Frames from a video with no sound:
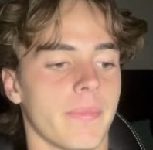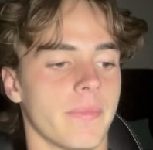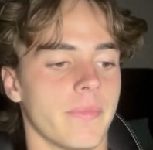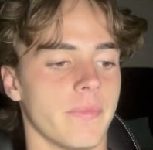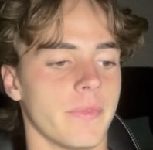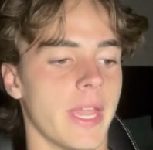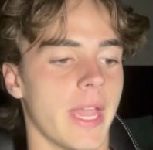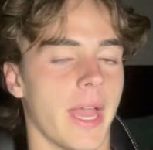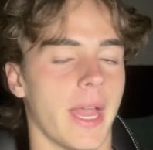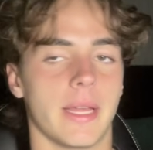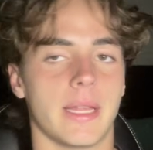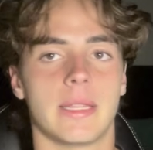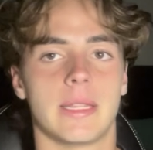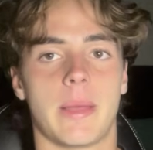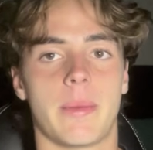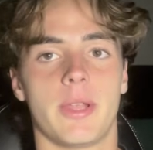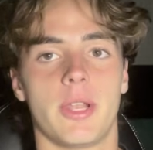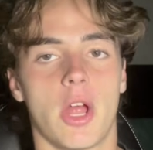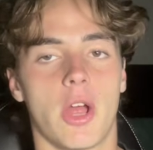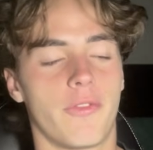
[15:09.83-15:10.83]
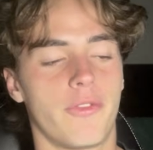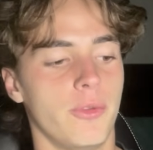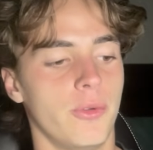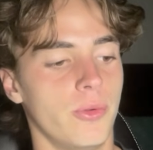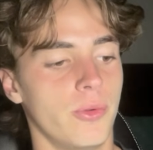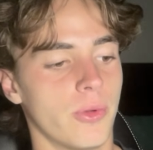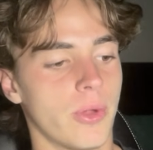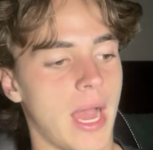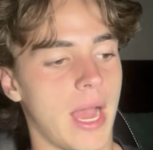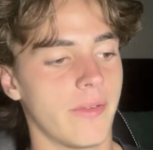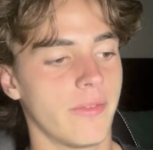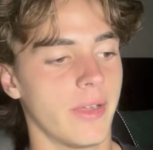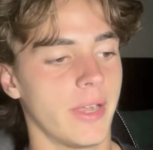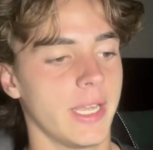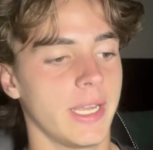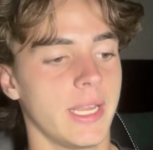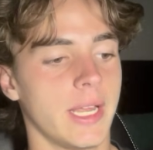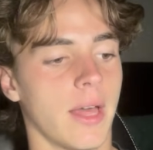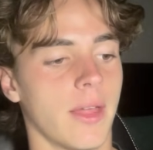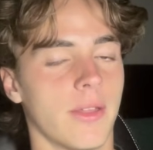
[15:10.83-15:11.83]
Yeah, let me know if you have
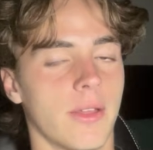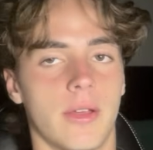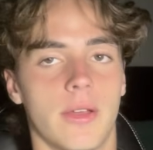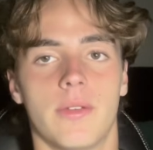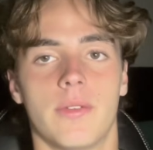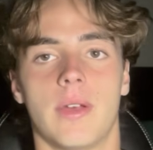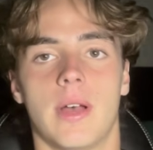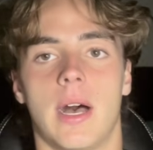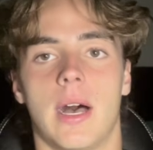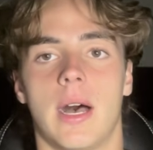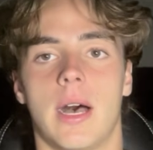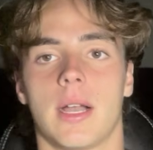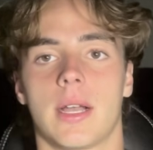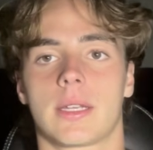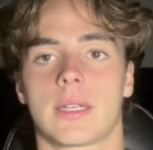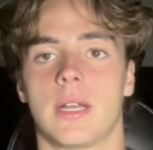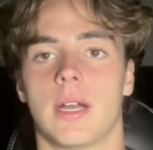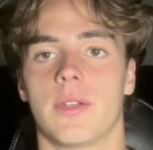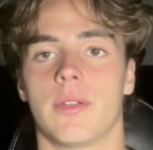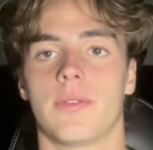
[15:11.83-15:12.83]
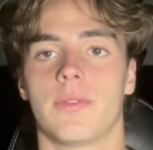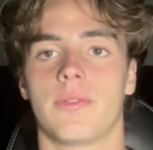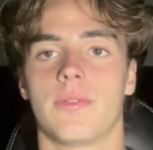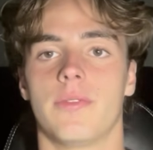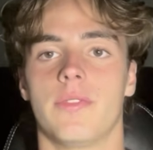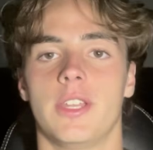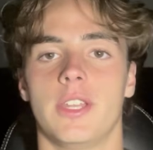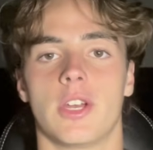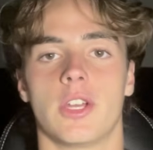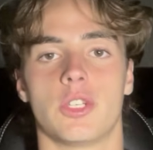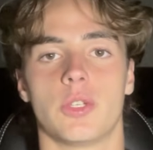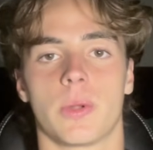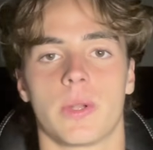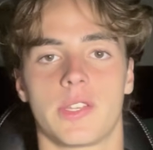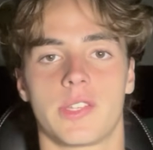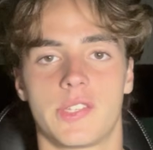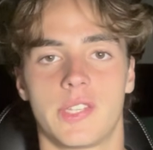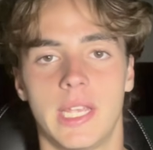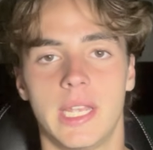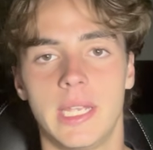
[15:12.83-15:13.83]
any other kind of videos you want
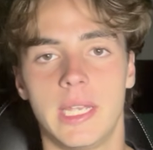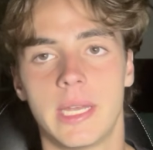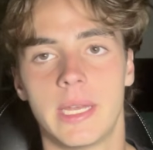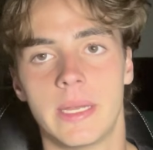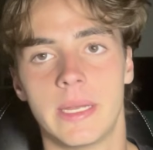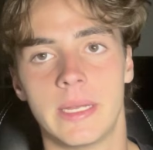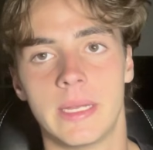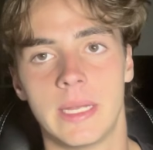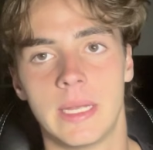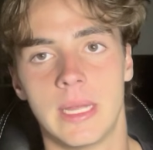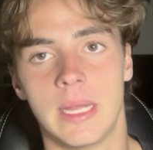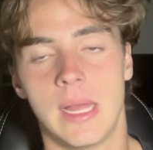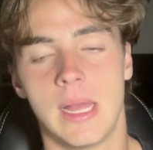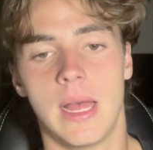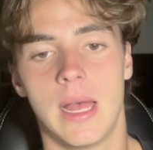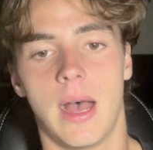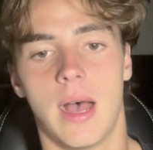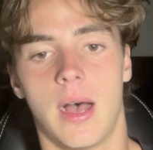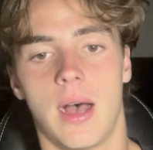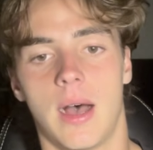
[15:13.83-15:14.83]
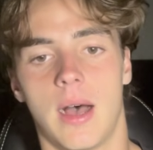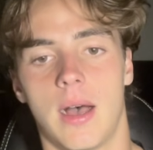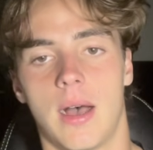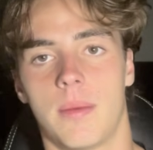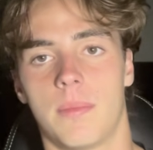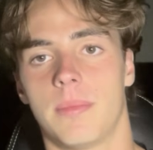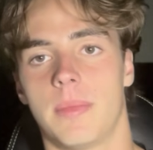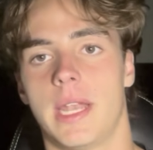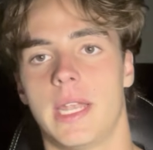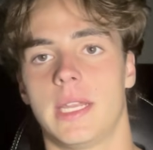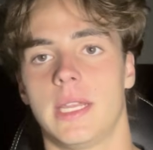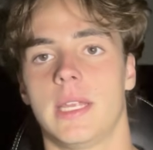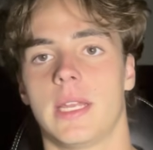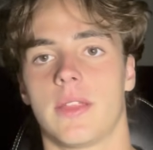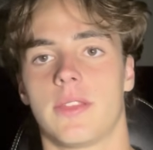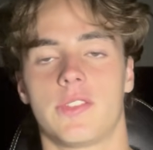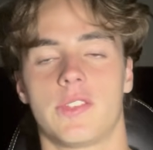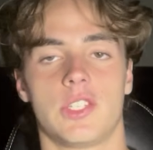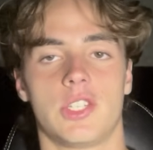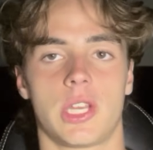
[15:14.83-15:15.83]
to see. Any
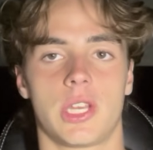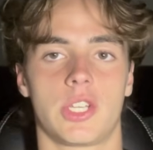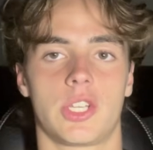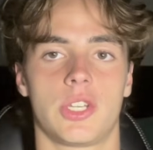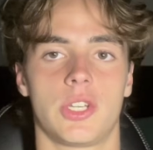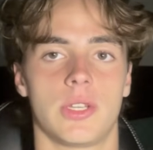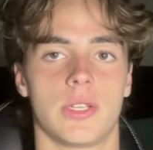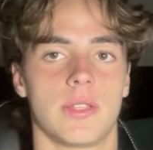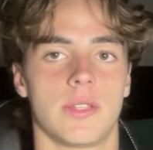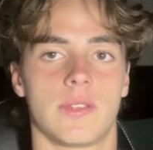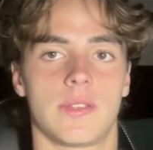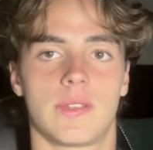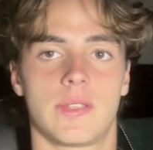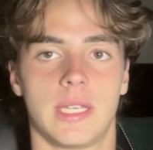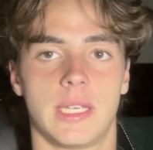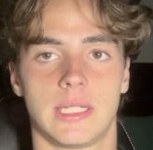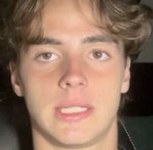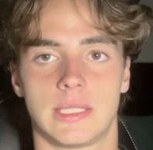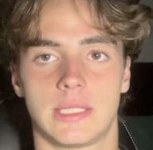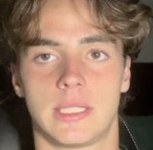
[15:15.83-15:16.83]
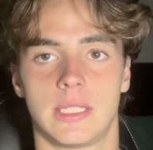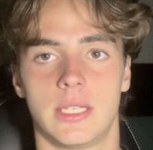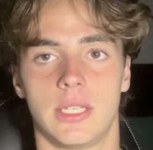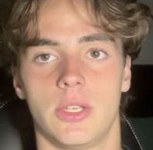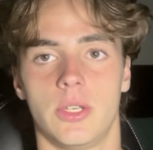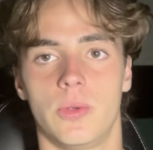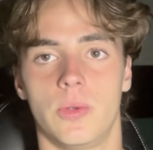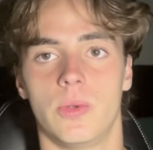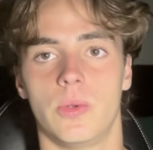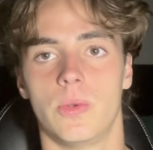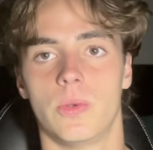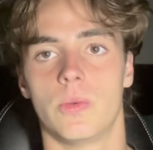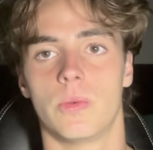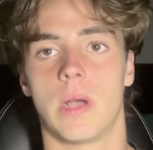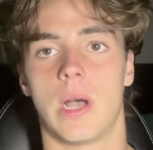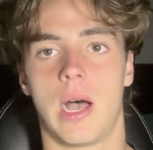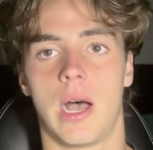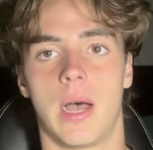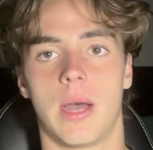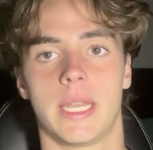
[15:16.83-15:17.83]
suggestions, things that you
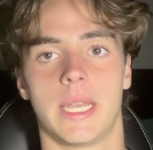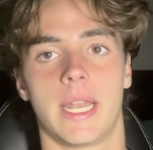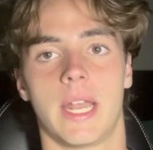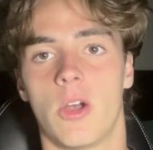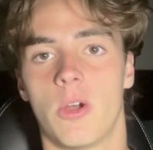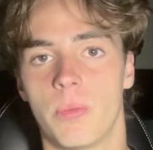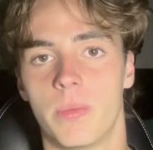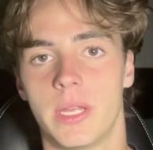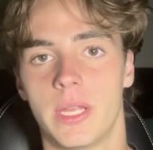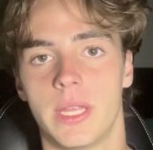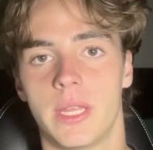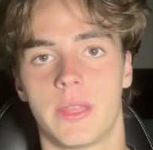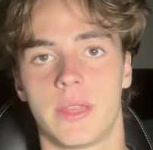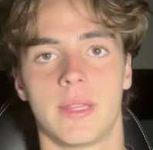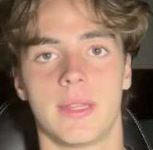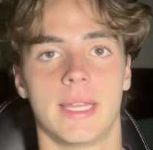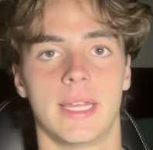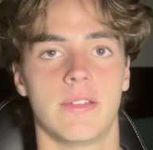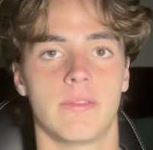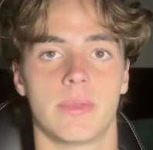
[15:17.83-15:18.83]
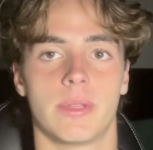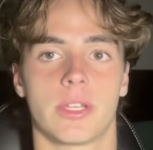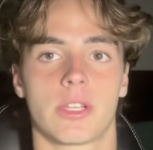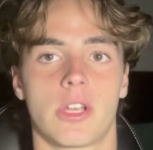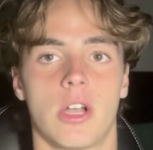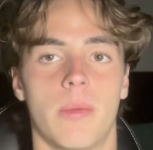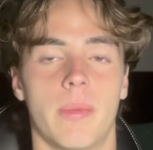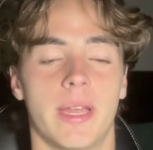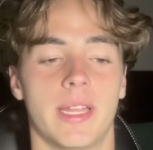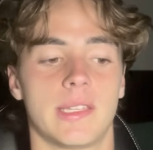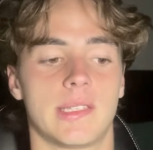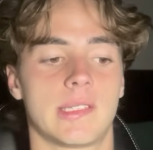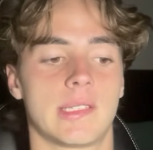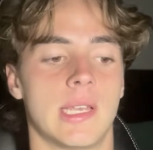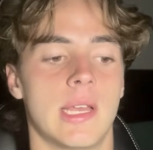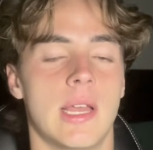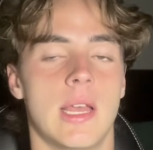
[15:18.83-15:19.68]
need help with, leave them in the comments.